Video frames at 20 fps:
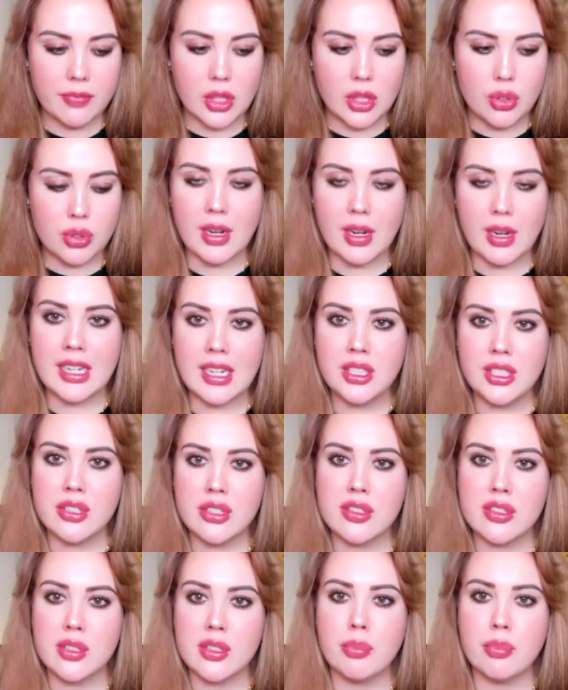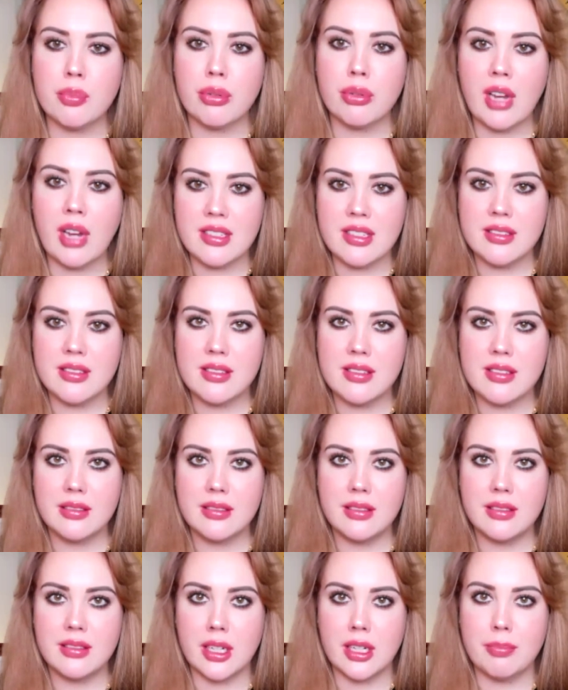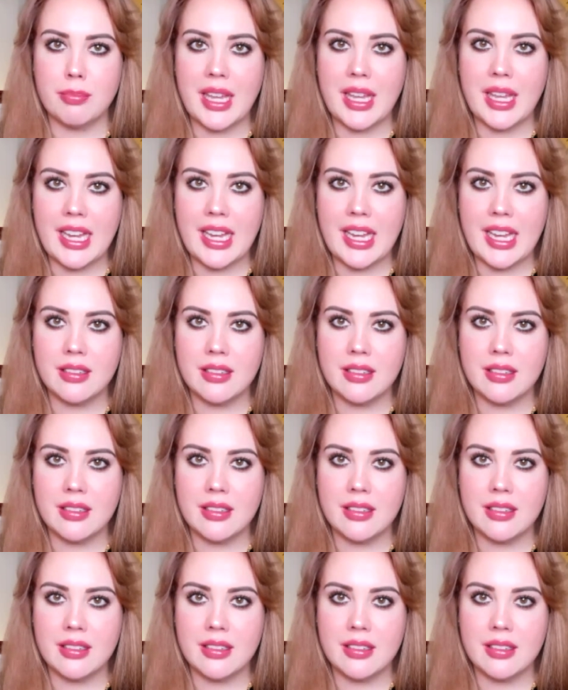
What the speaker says: try to suppress their pain.